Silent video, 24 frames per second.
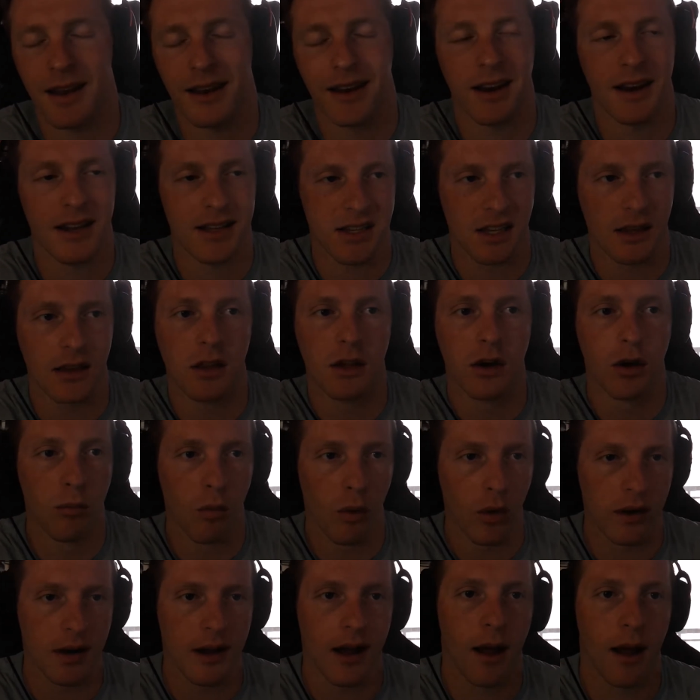And it's a
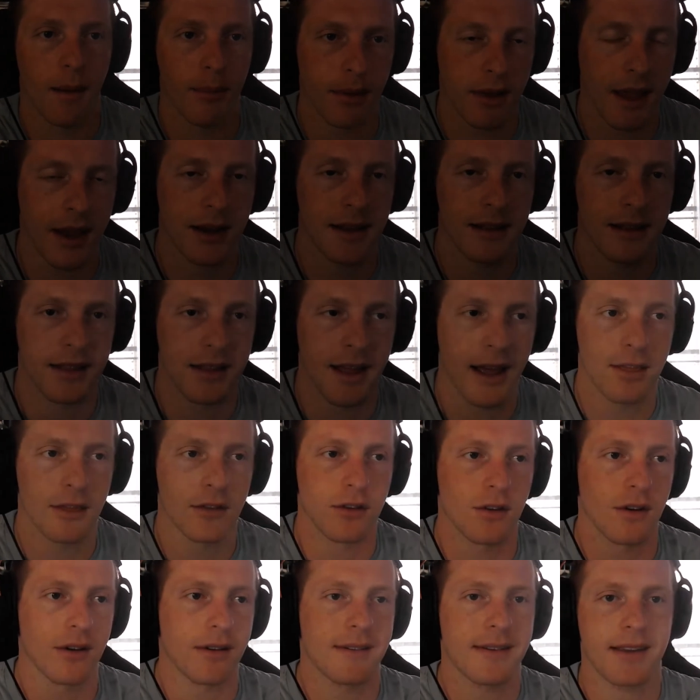little more complicated than
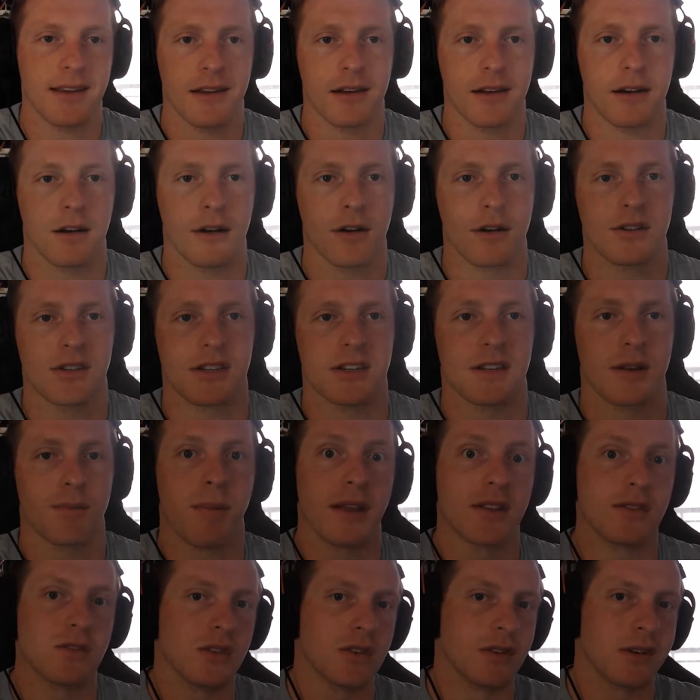that. There are tiers,
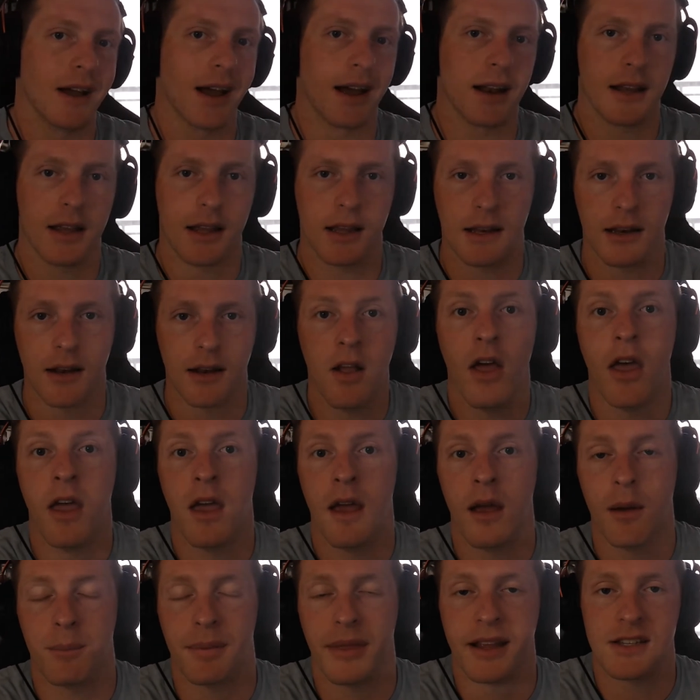depends when you got in,
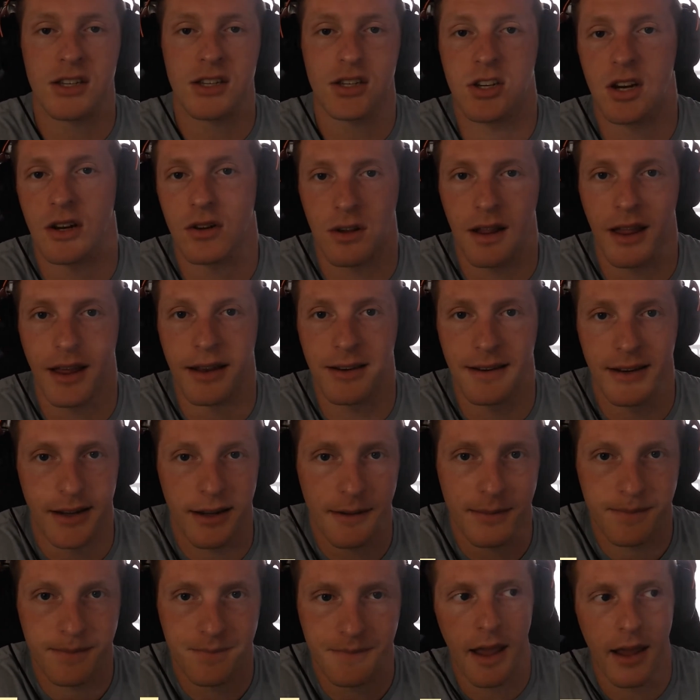but that's a general idea.